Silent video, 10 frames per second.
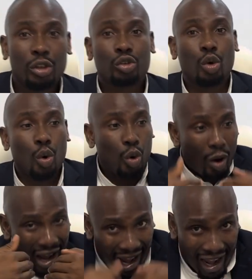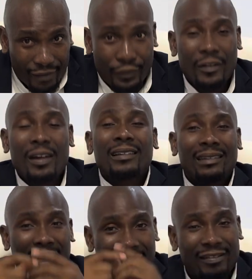to have
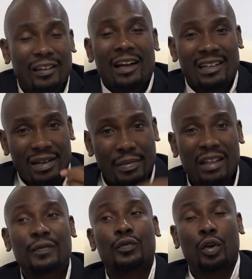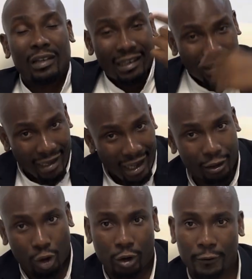tenancy agreement from the
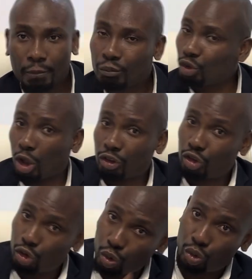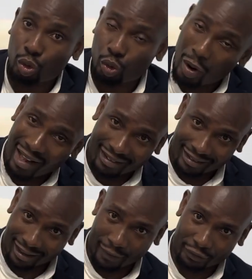landlord, not you to go and
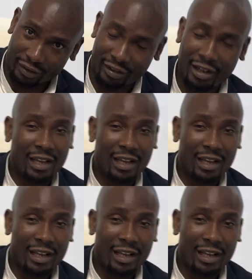draft it.